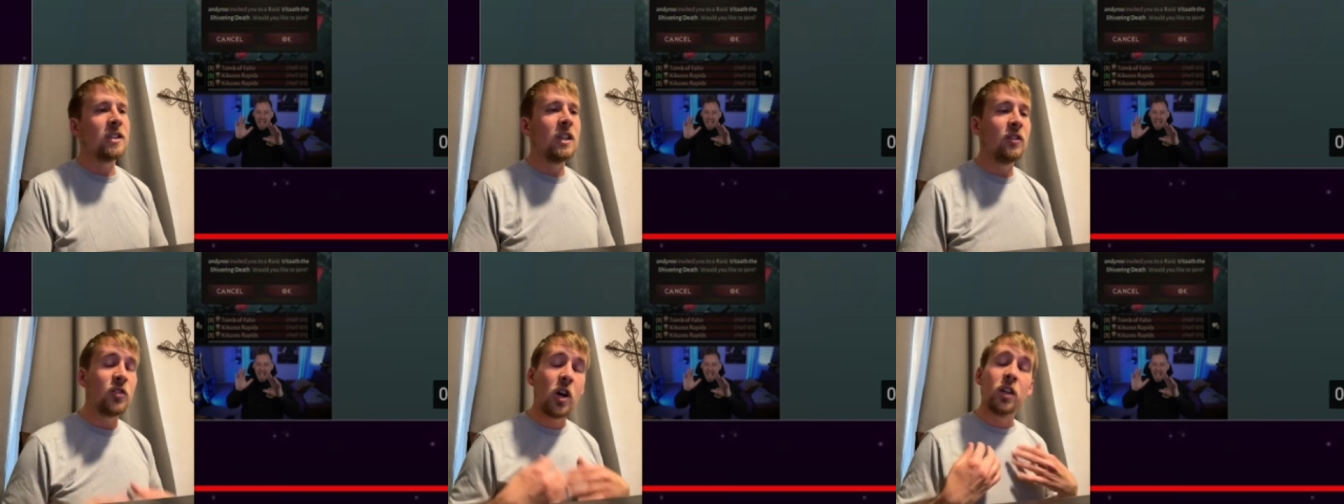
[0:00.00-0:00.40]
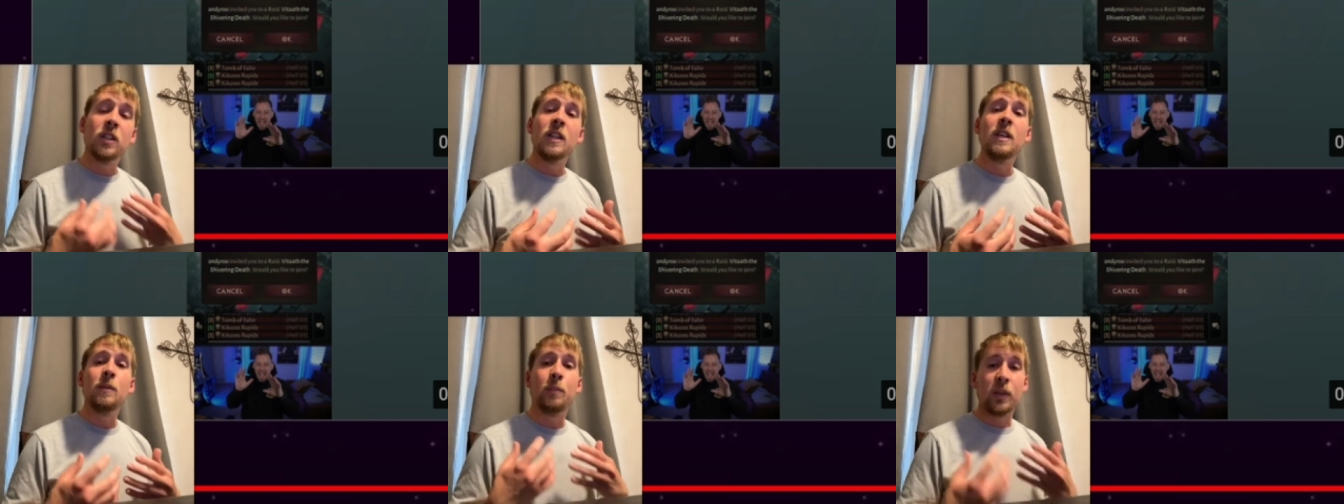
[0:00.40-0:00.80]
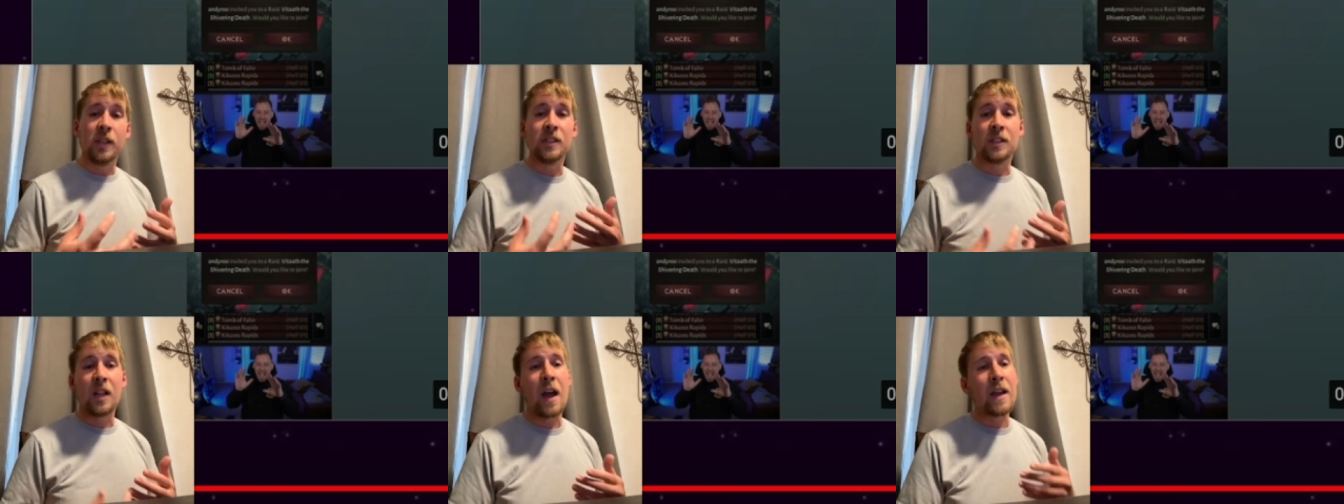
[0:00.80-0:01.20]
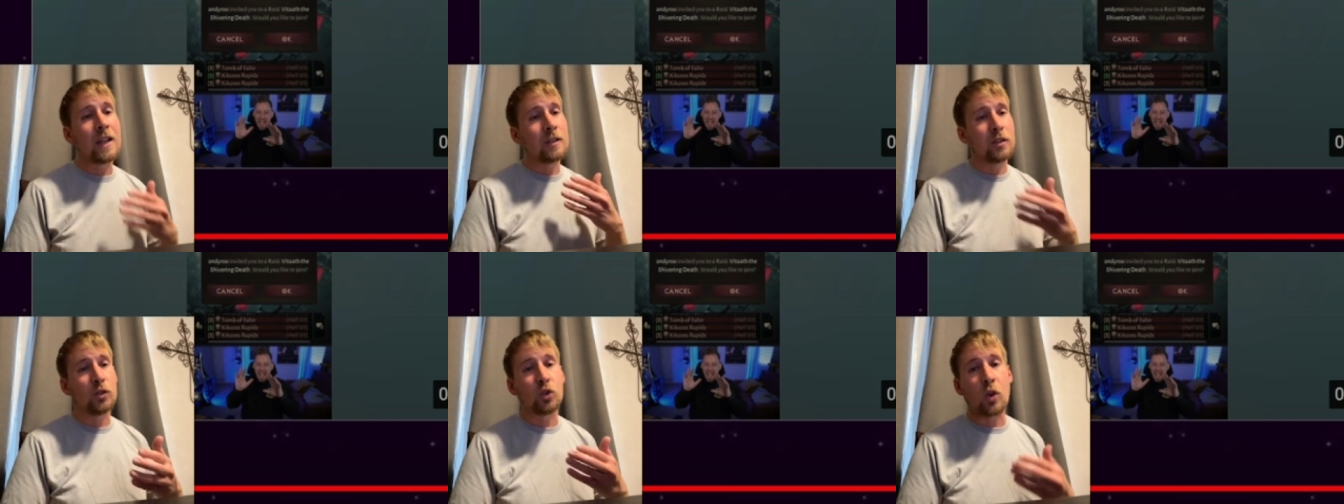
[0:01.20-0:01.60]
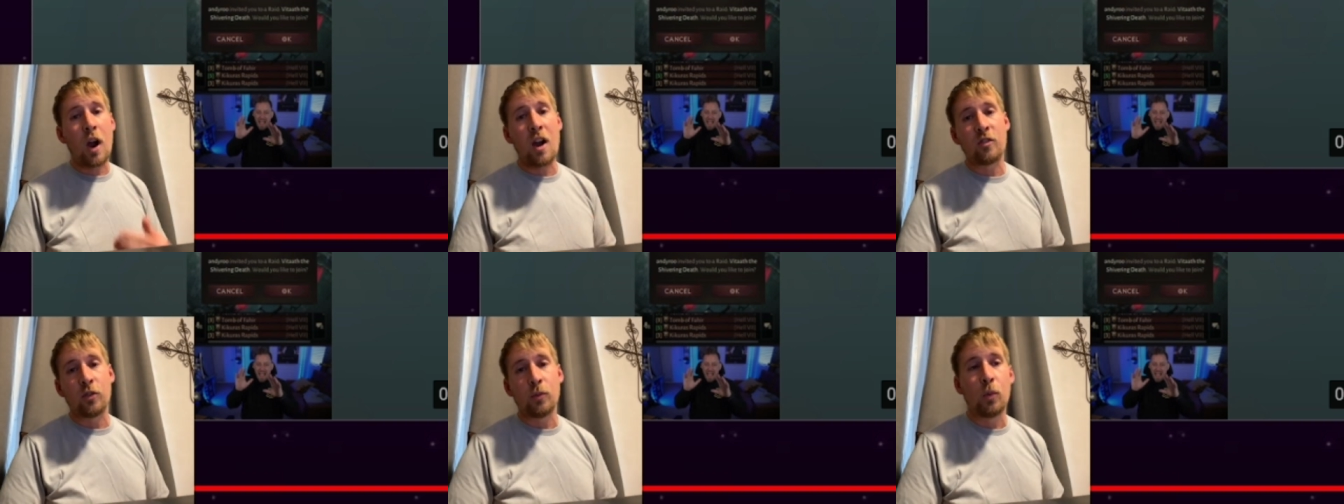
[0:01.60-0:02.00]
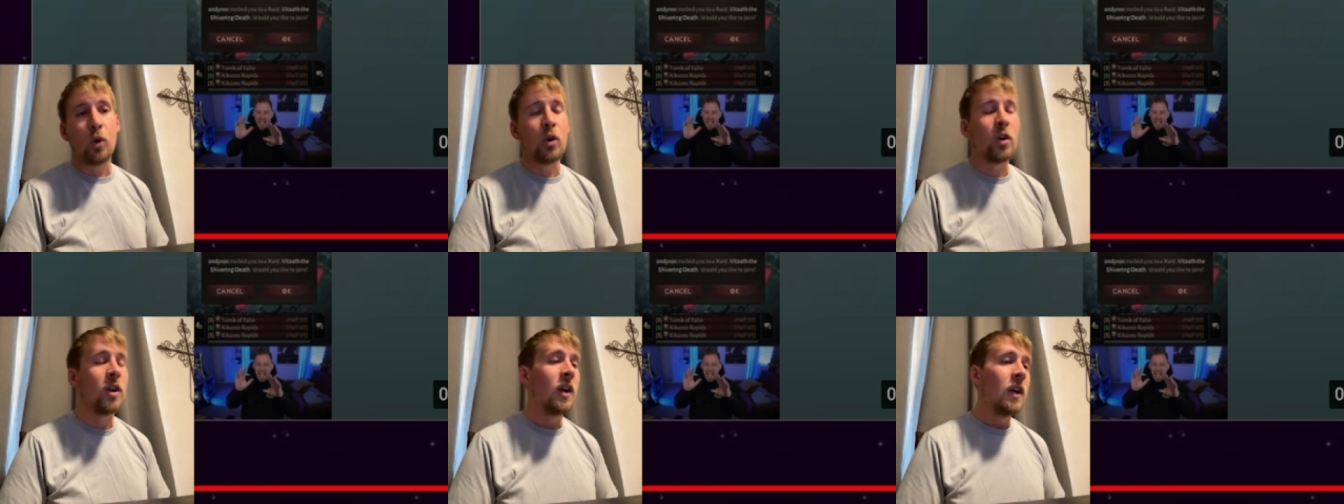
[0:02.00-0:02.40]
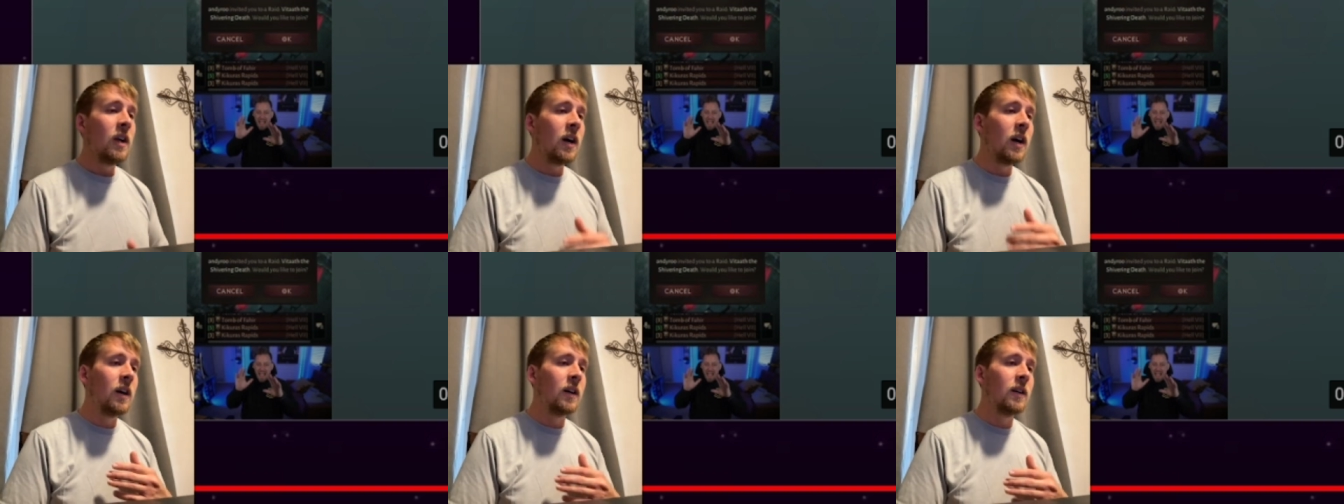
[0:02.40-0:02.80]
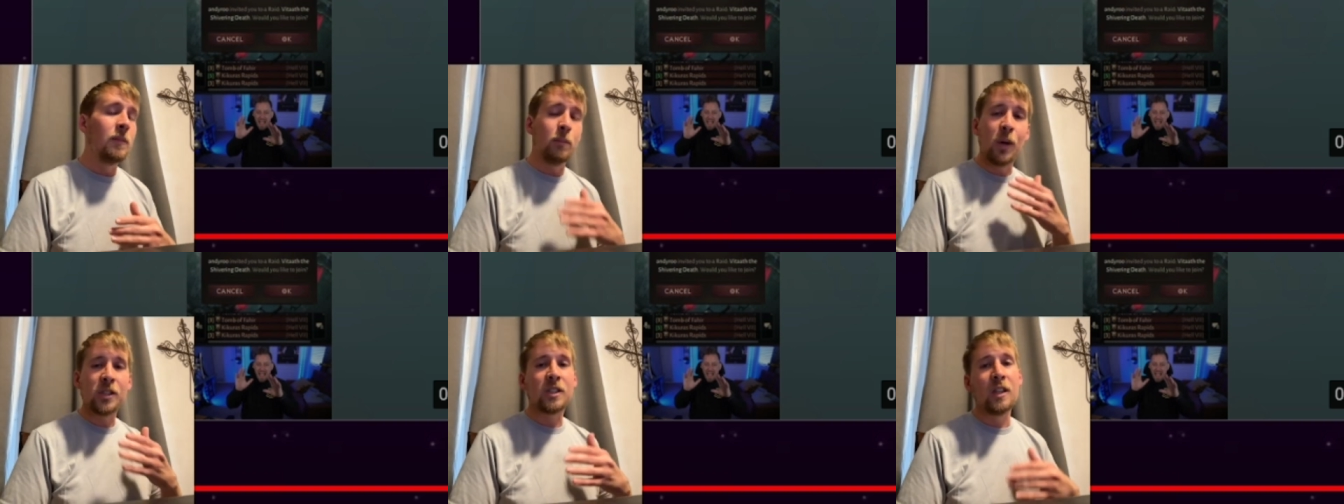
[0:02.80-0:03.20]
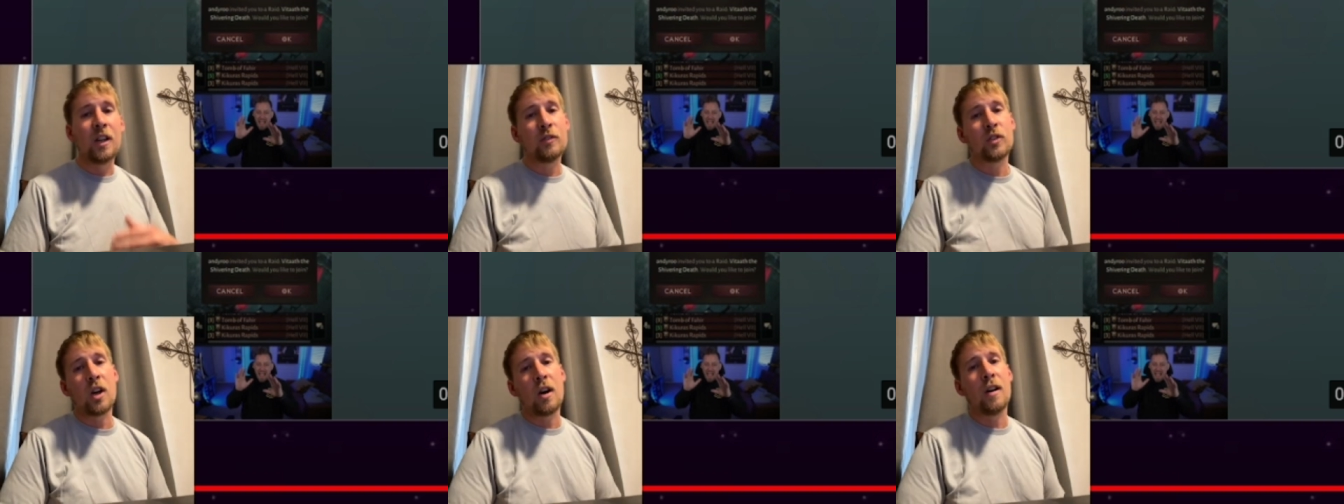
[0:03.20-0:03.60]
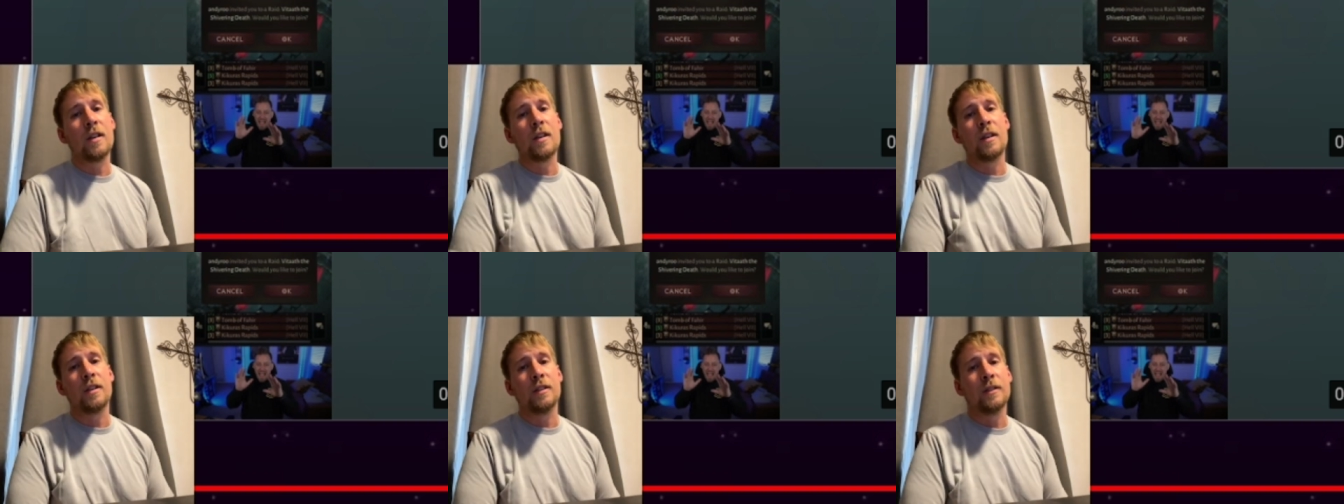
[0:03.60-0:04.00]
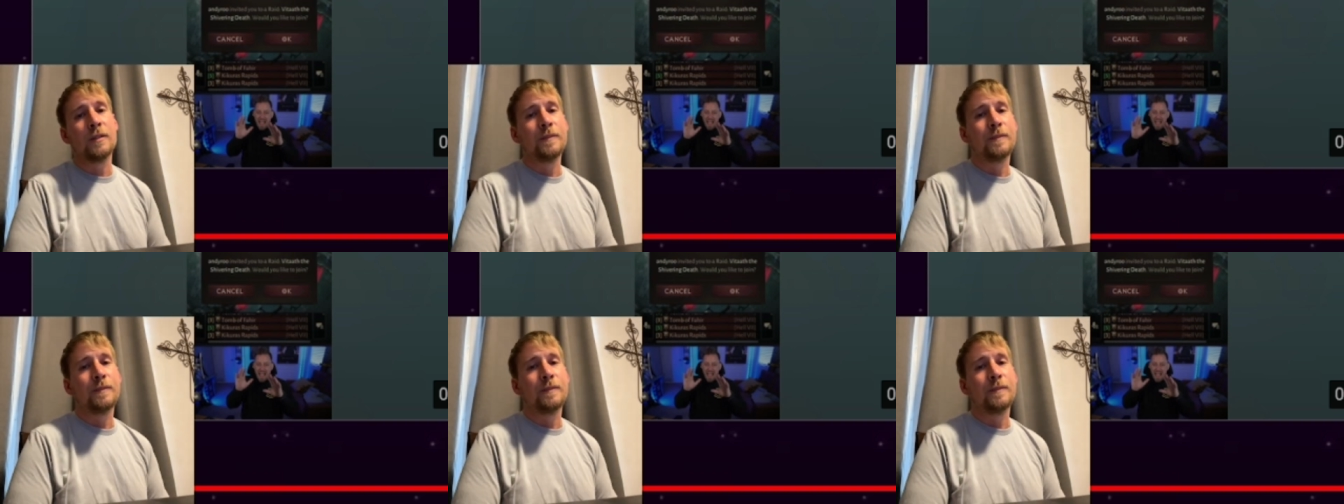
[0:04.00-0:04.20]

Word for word: If y'all did, please like and subscribe for more. Uh, much love to all y'all.